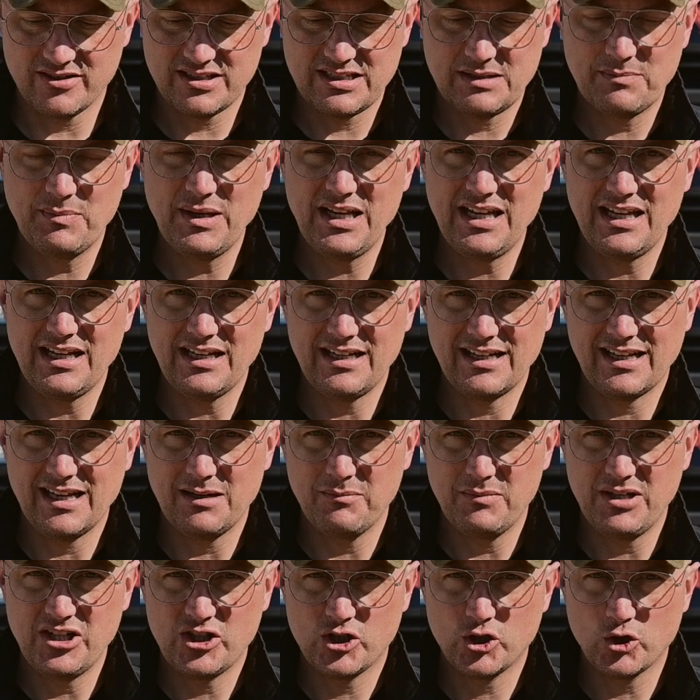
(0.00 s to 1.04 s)
speed
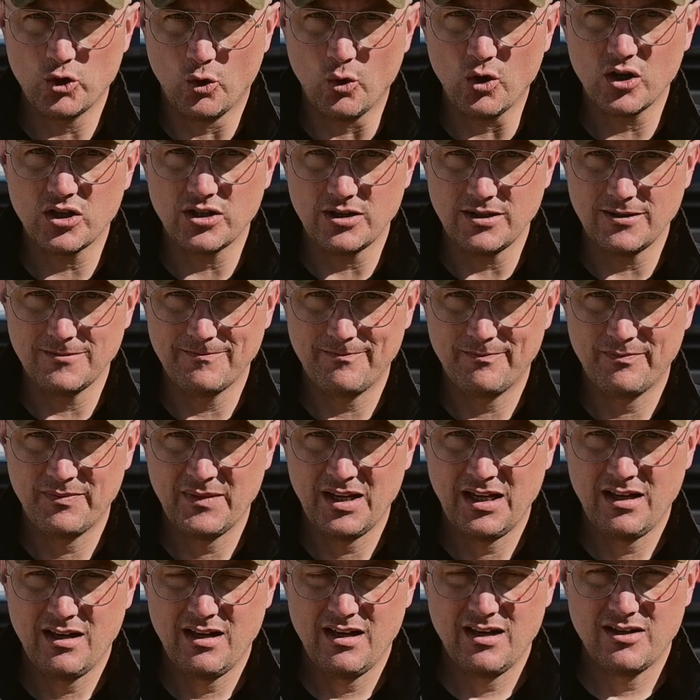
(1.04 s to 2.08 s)
can be shorter.
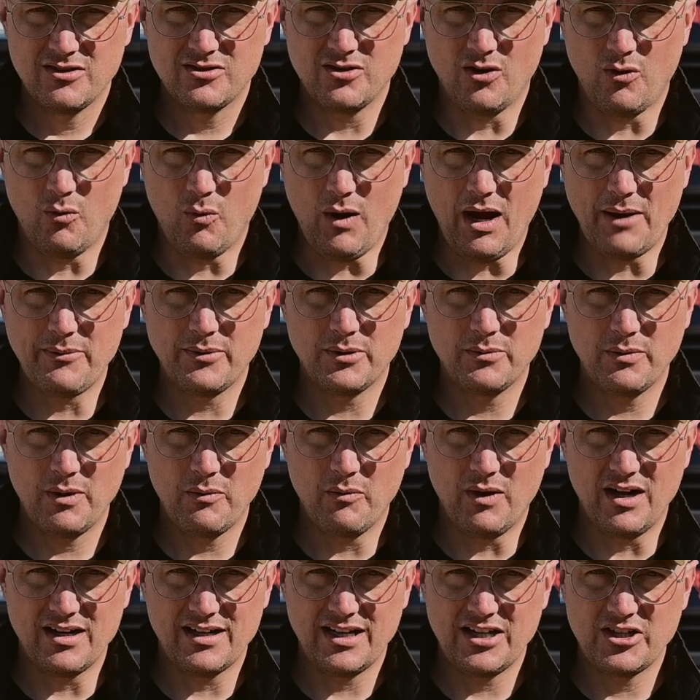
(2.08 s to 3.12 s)
So why would we
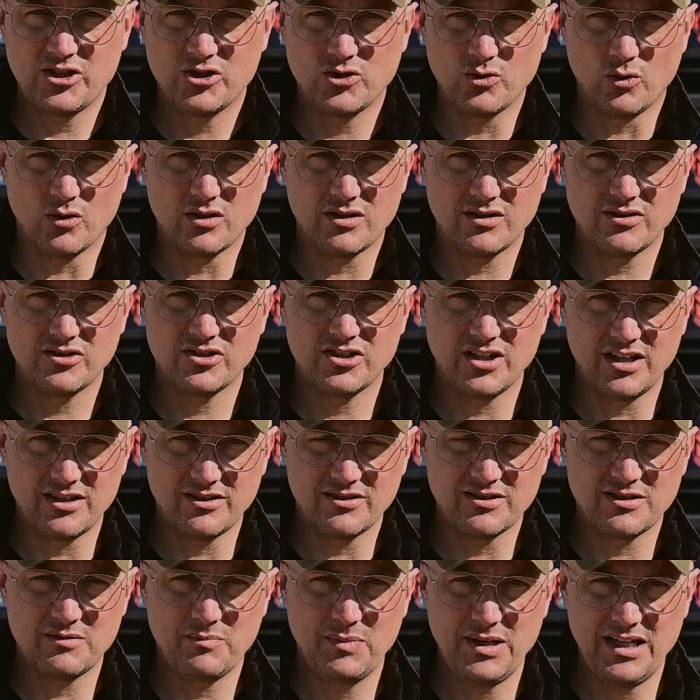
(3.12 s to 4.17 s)
want a shorter
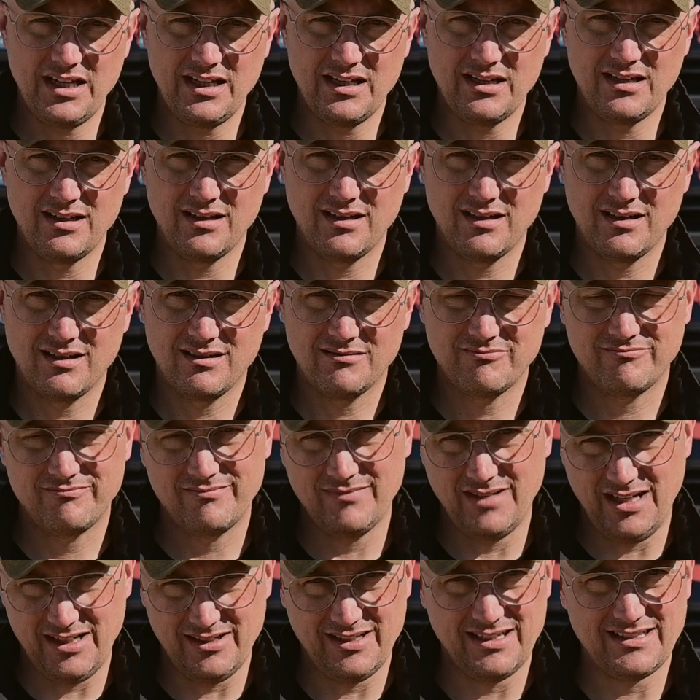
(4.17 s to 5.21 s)
shutter speed?
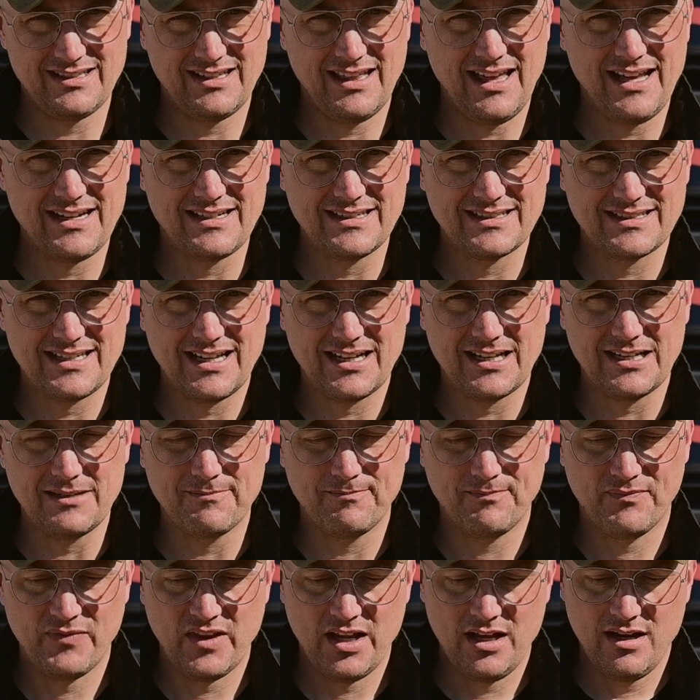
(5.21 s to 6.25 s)
I'll get to that in a second.
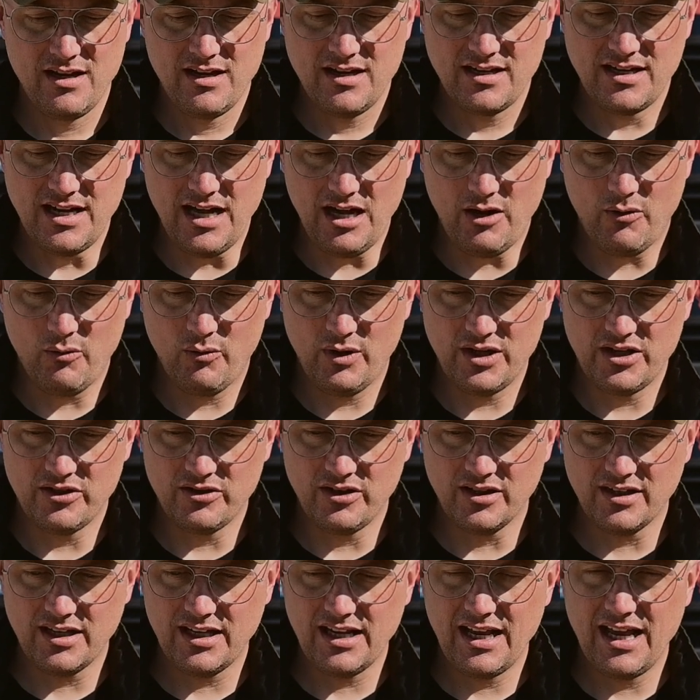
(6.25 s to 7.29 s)
Now, when you're
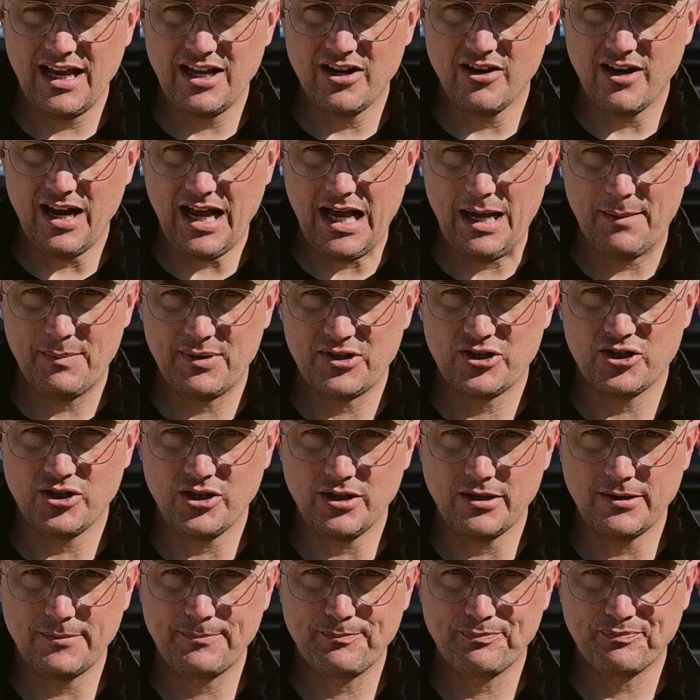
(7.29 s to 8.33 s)
looking at your
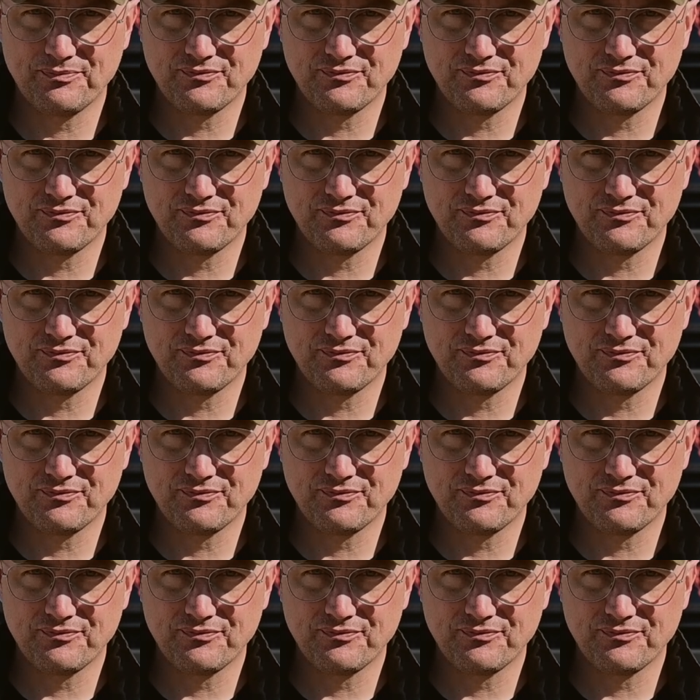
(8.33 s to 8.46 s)
aperture,